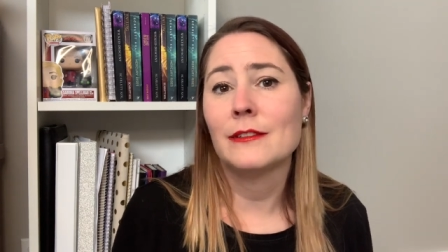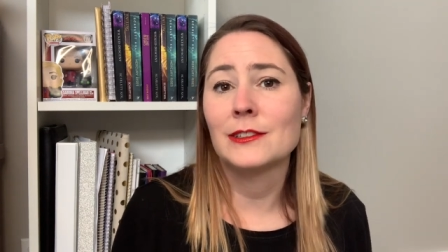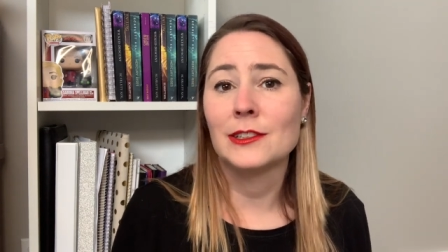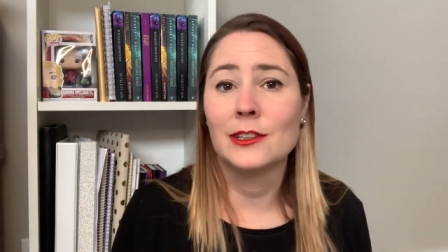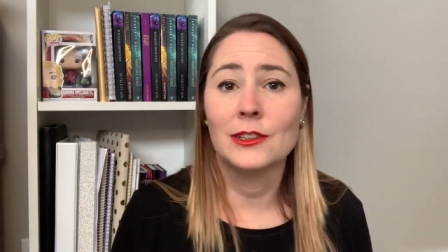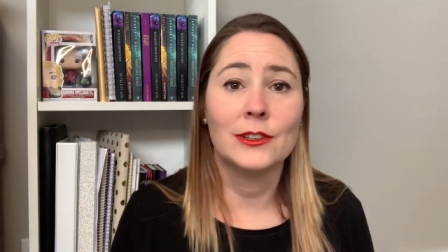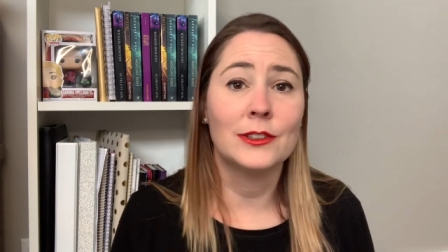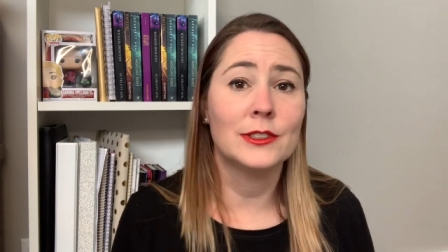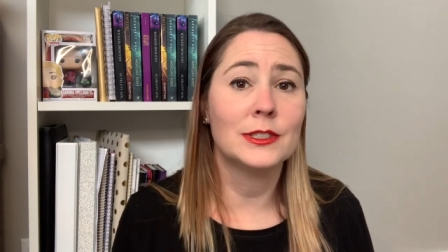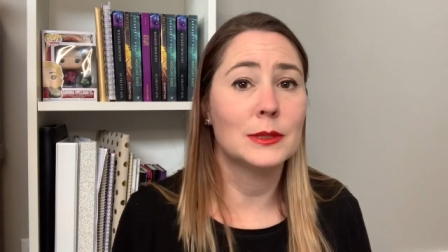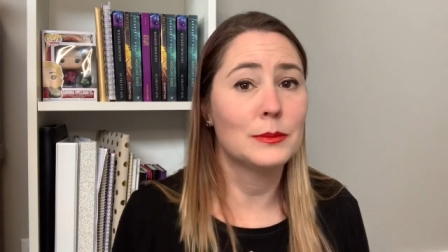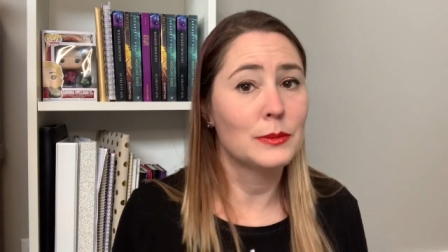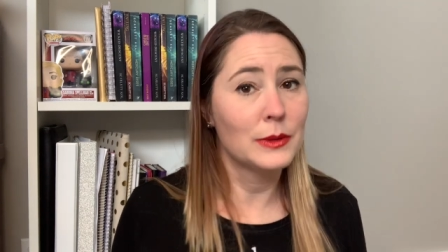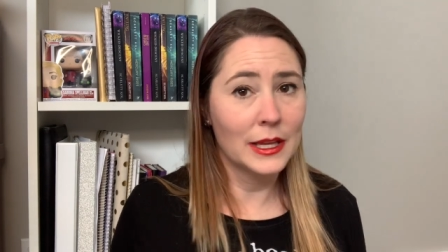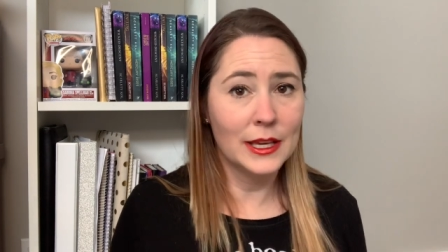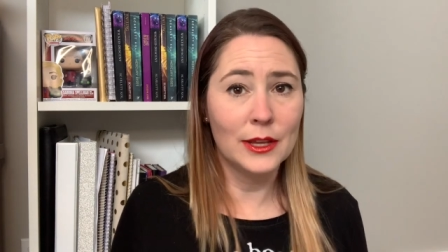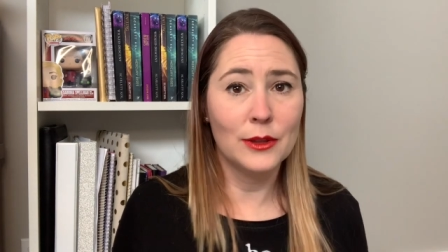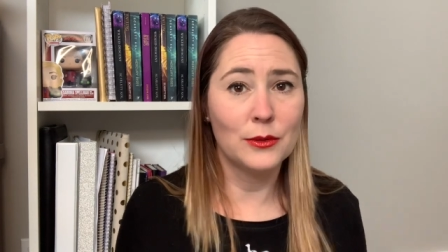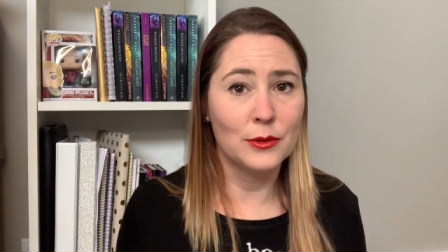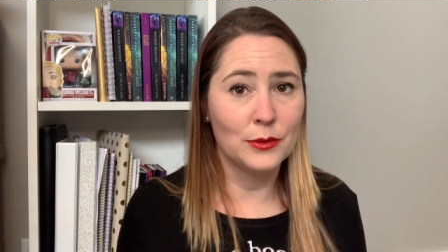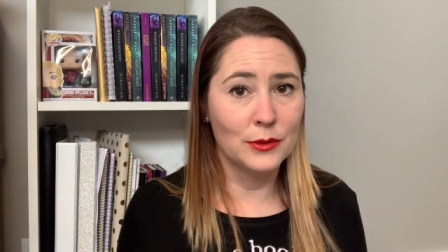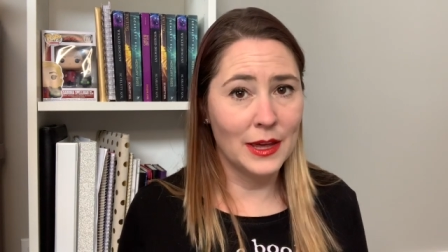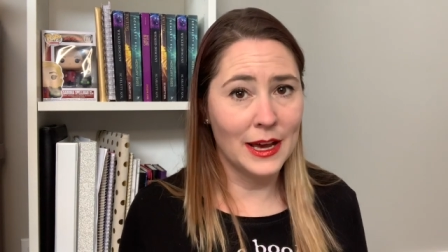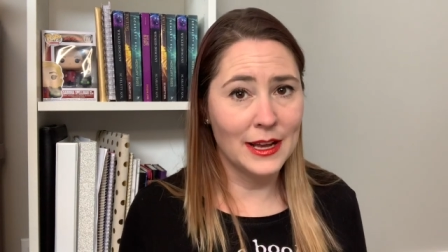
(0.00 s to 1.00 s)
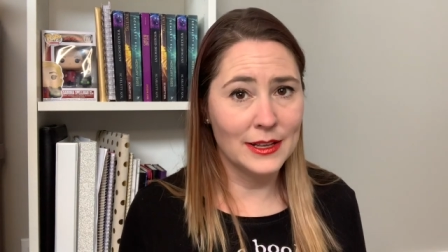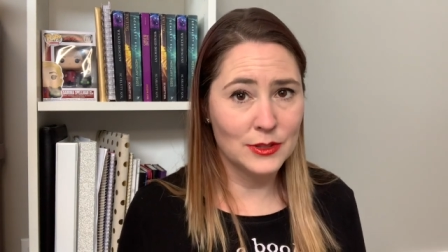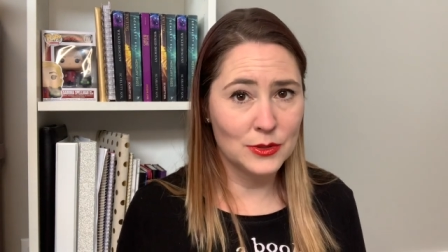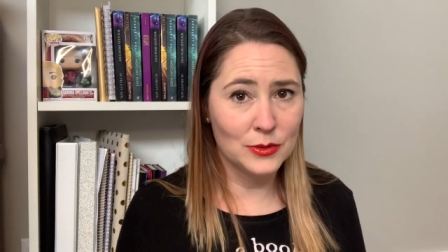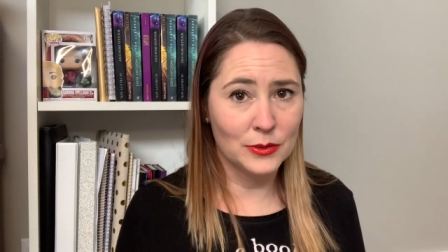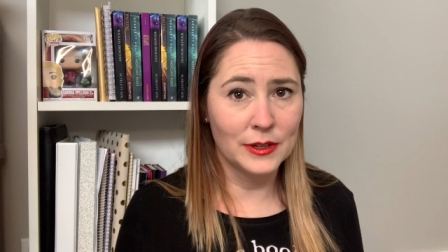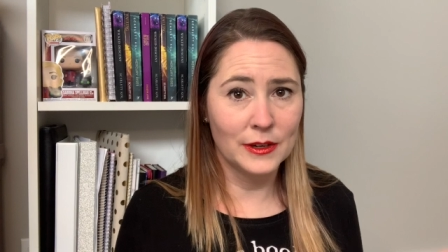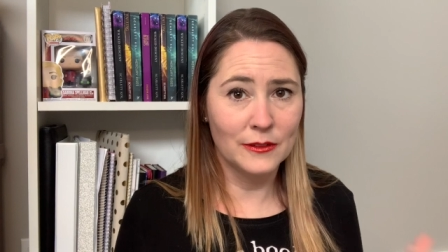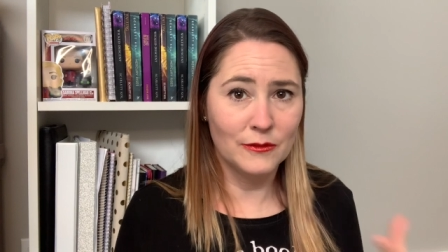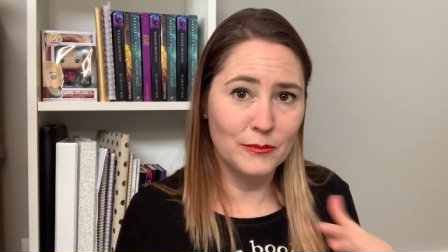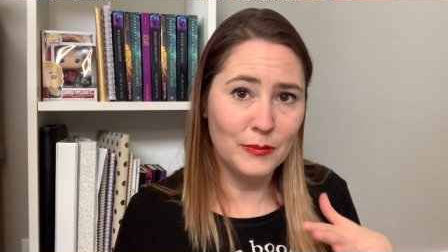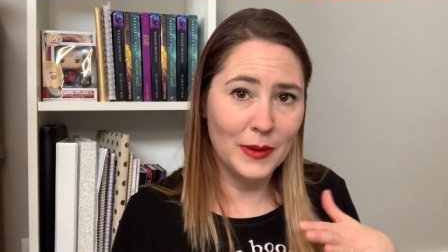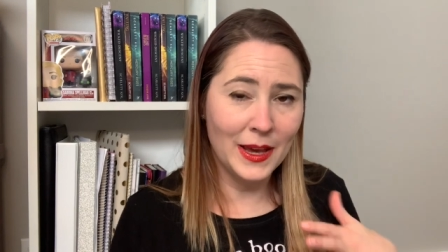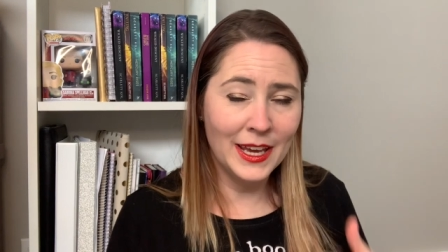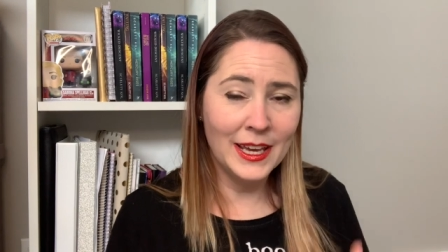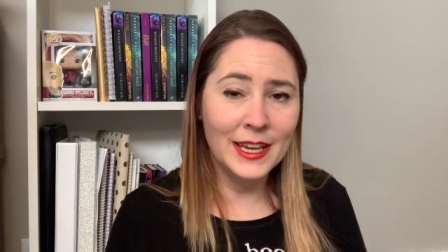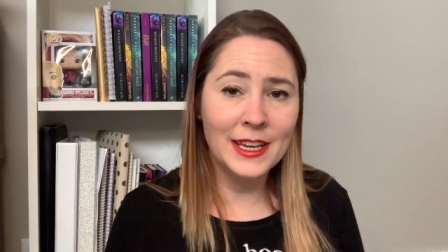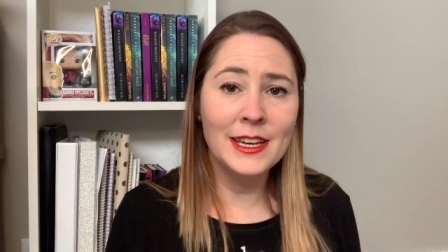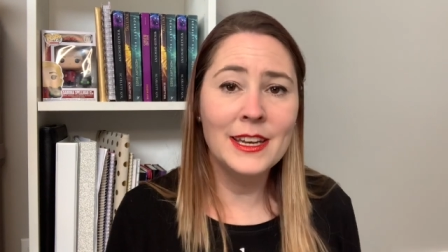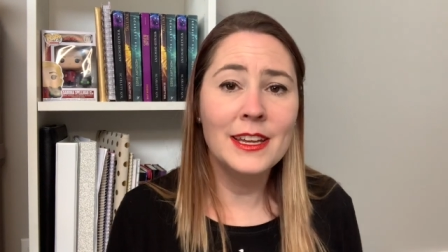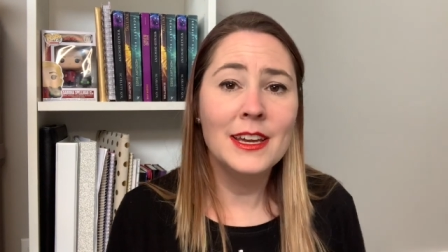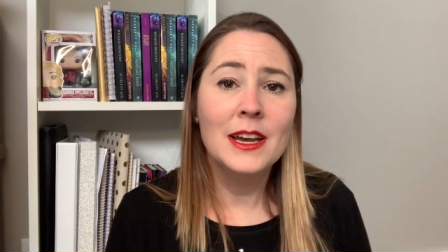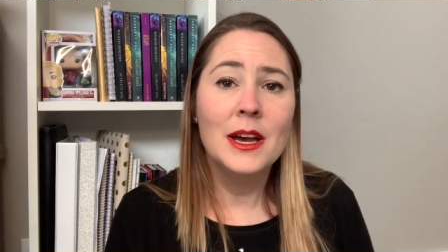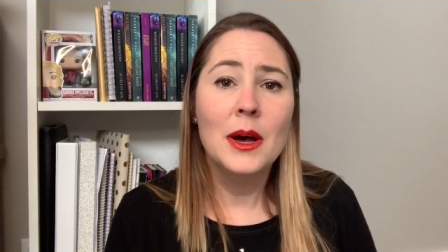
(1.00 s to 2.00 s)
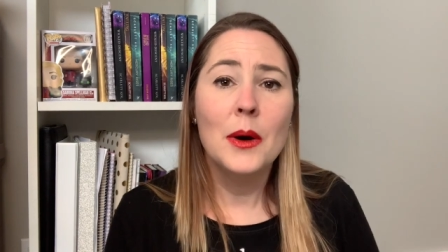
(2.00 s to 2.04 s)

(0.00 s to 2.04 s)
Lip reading: to learn to play through that sort of pain,